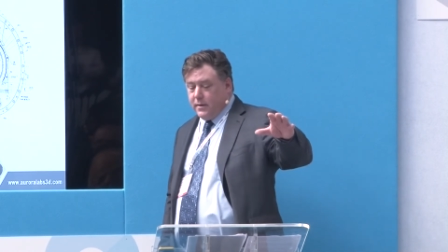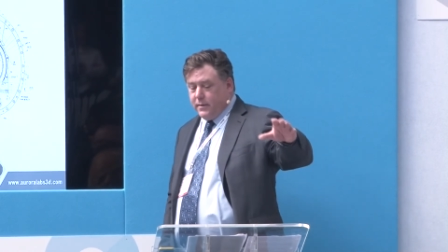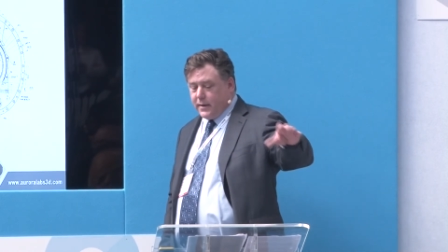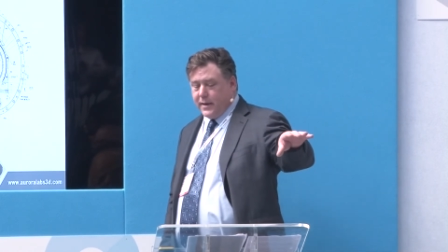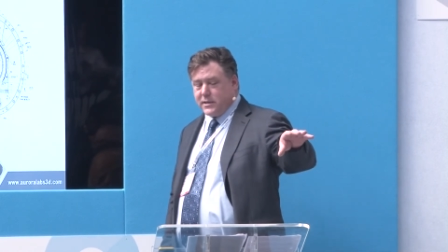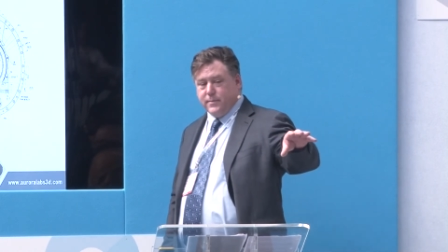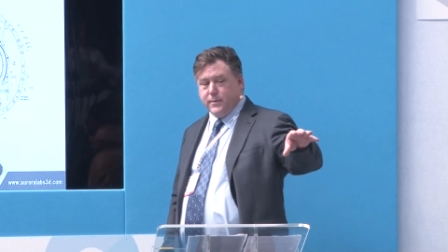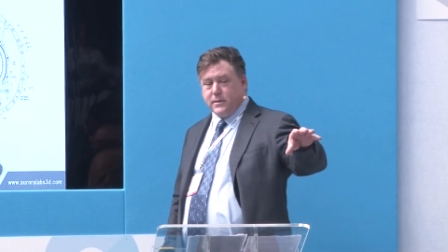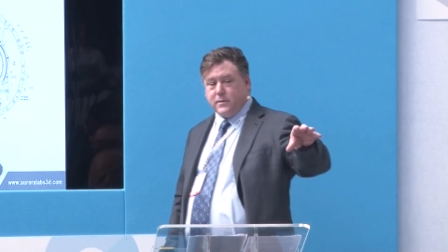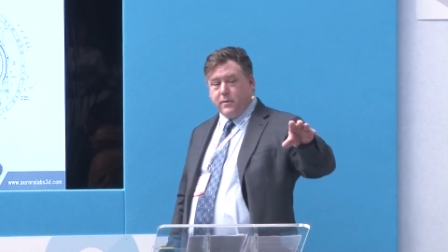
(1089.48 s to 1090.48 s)
the
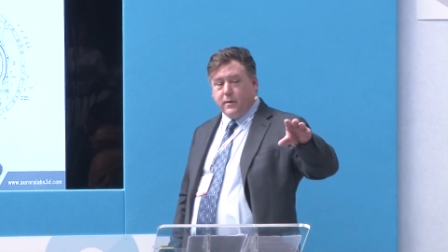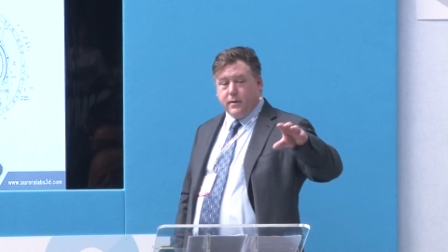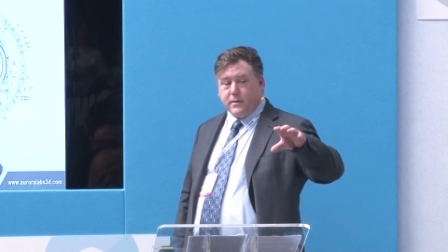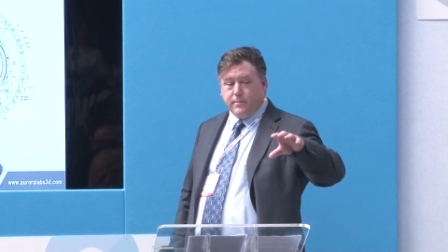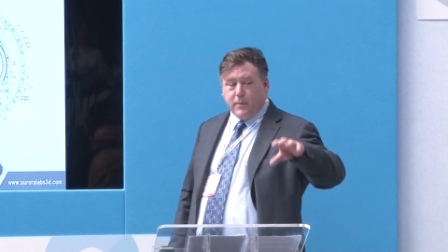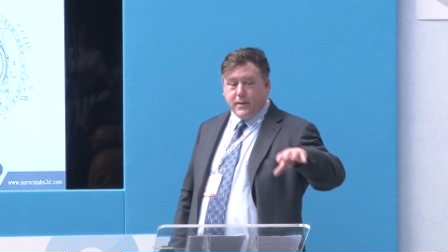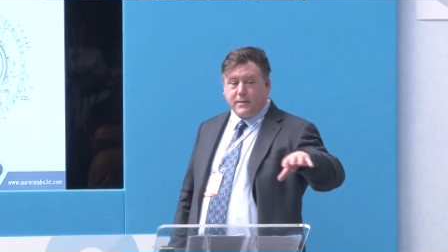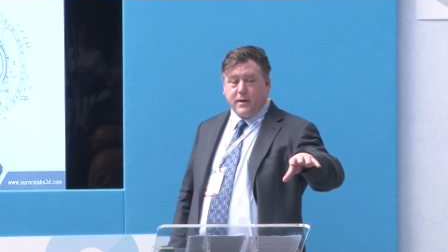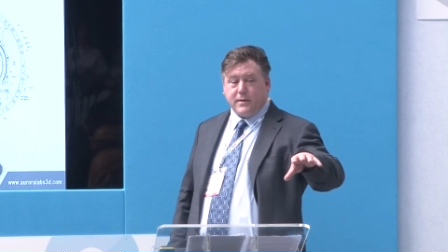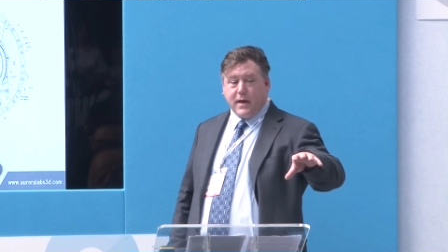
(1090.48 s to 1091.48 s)
customers or the mine
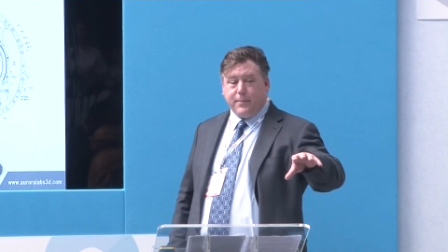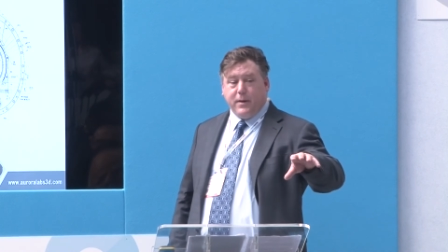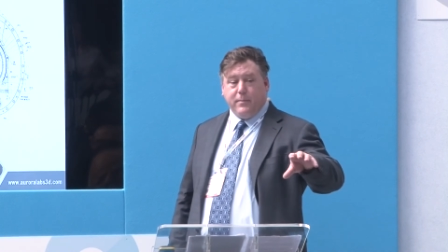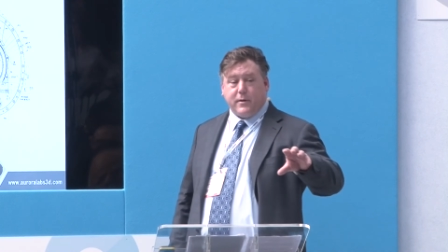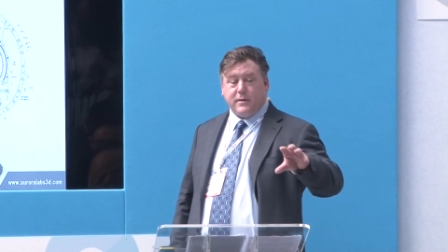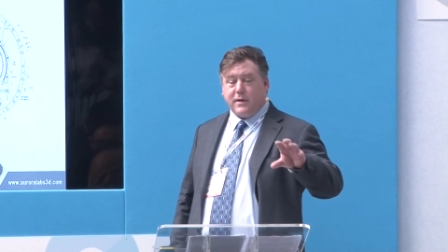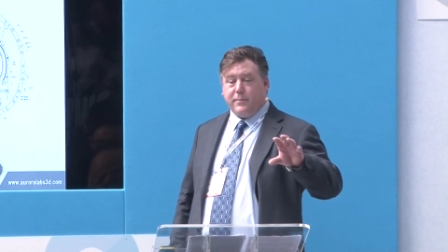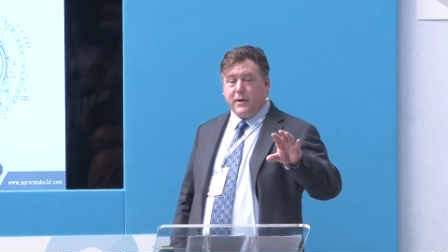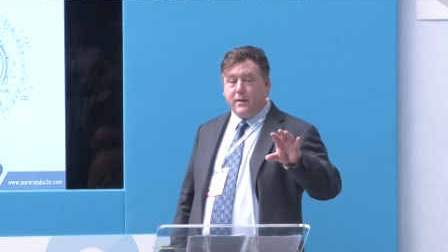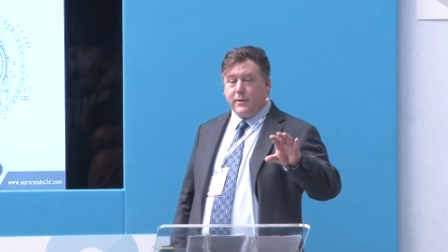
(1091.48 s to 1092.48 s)
site's happy because they've
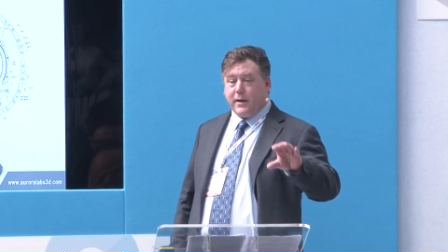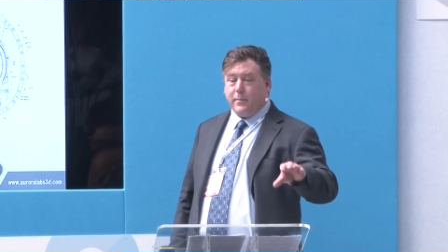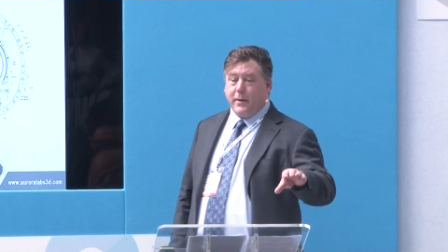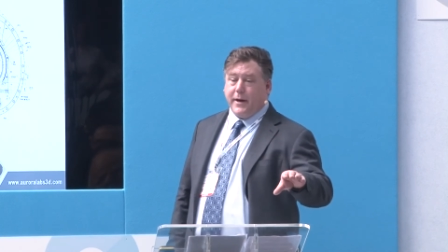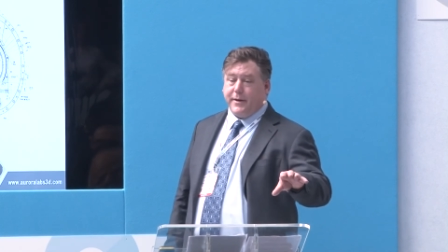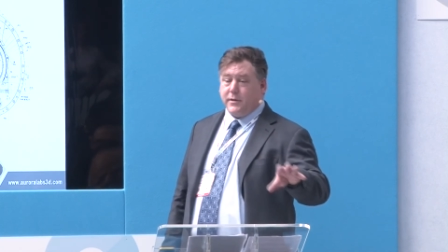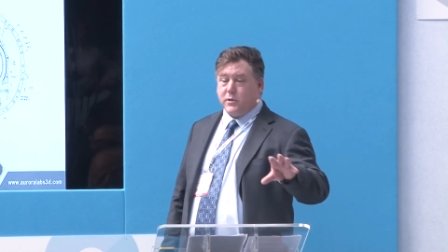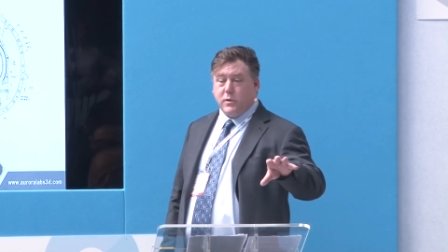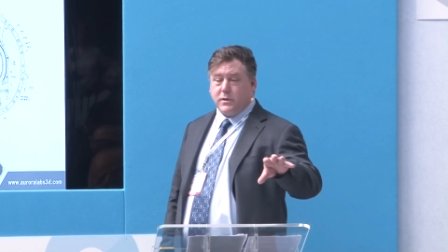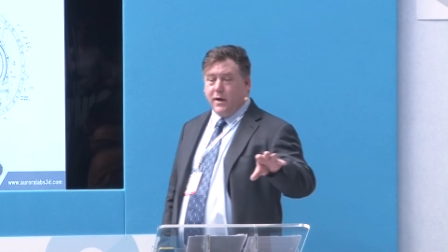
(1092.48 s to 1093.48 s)
been able to get a part in a
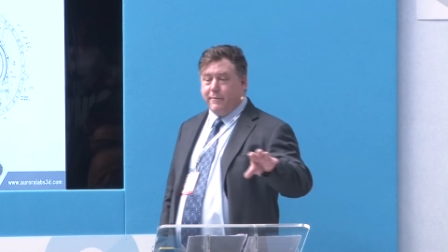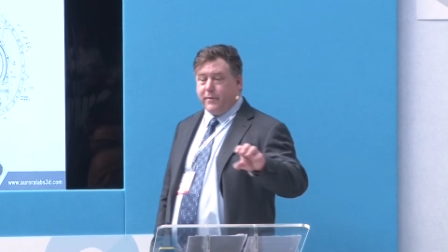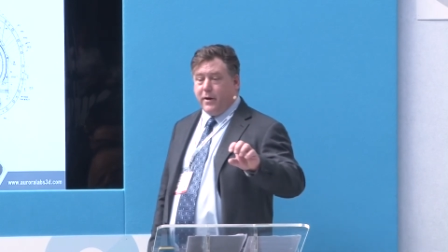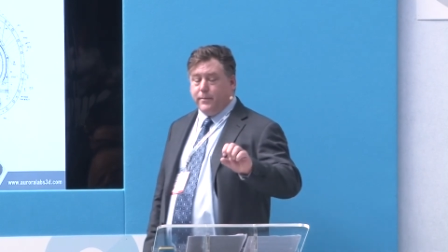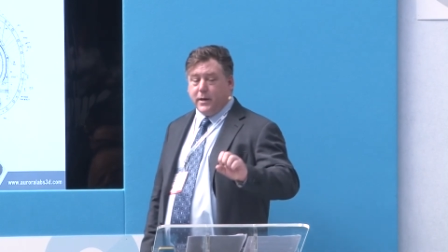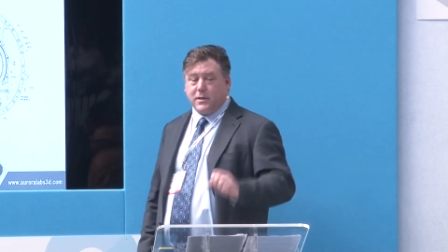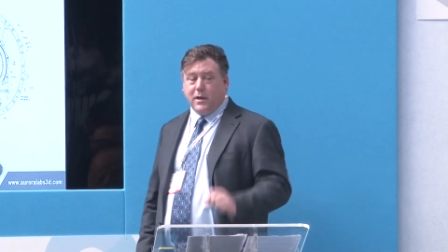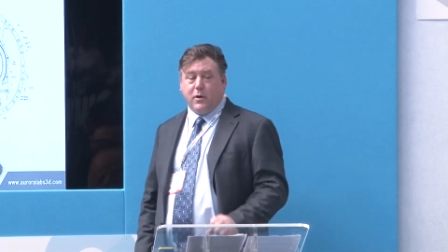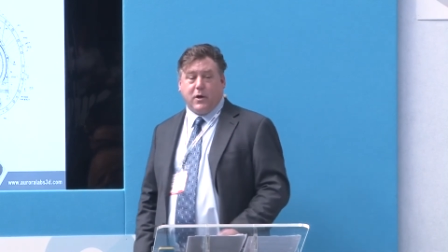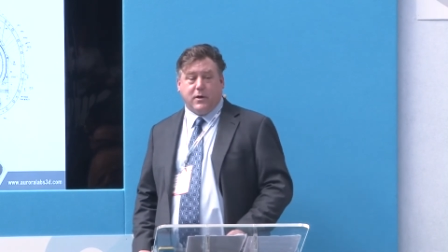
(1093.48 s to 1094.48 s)
short time frame, much
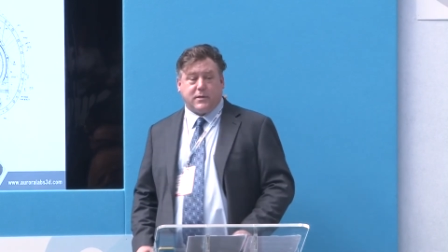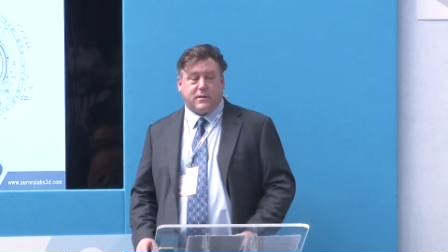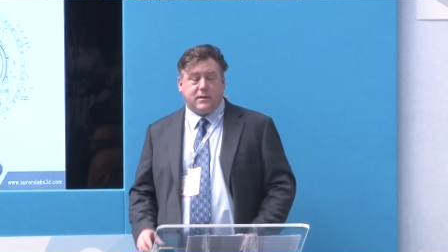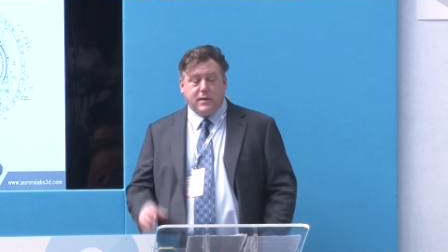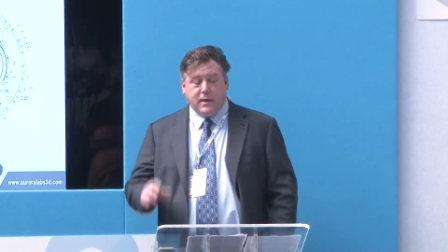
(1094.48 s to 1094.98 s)
lower cost.